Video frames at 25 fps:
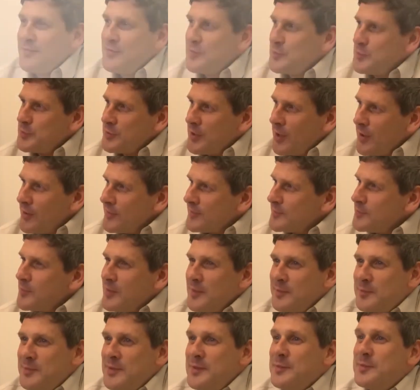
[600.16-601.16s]
you would ask
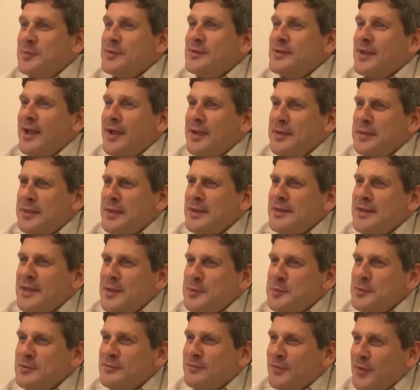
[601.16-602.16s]
my people, I think they
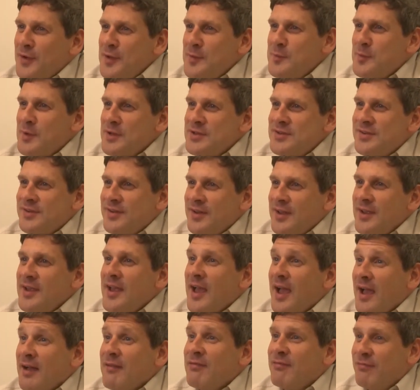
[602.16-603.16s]
would very much say,
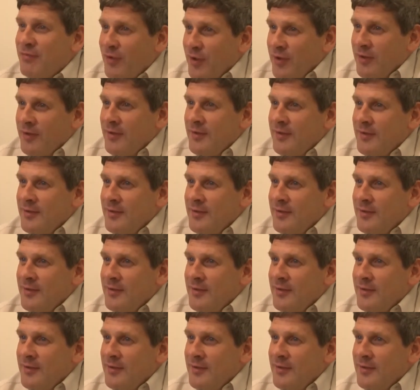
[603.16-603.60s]
have fun.